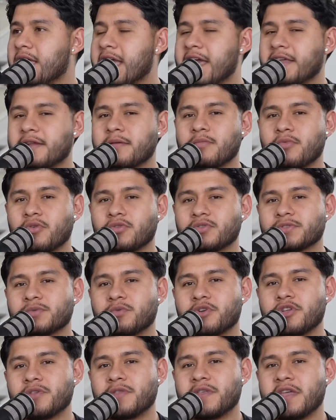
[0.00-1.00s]
Like animals
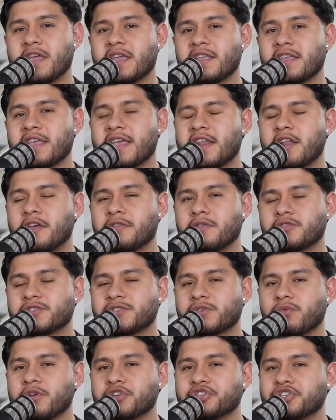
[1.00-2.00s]
where you, they can get on their
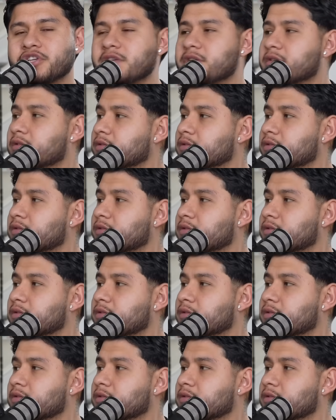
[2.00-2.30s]
squishy.